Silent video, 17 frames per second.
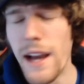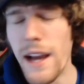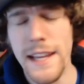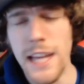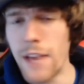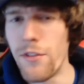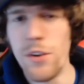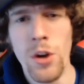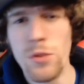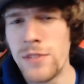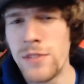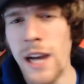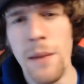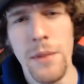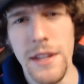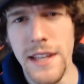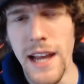I gave you no
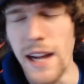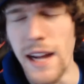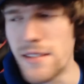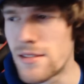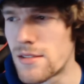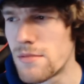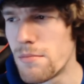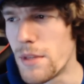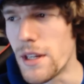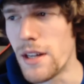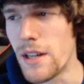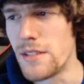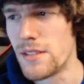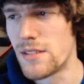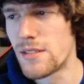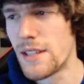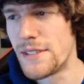time to guess
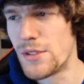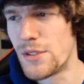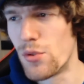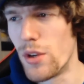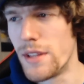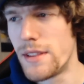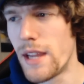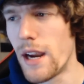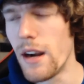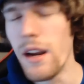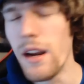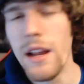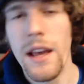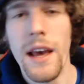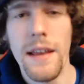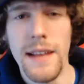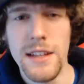because it says it right there,
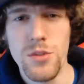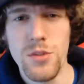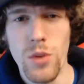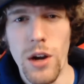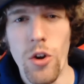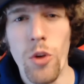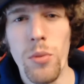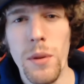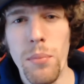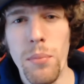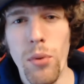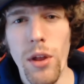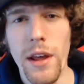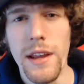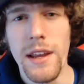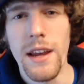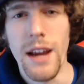and that's what I normally
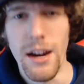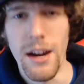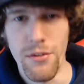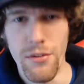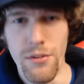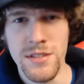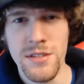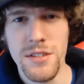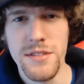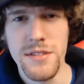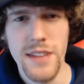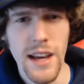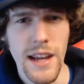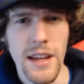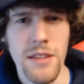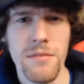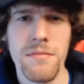play every single
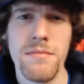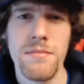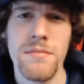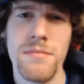day.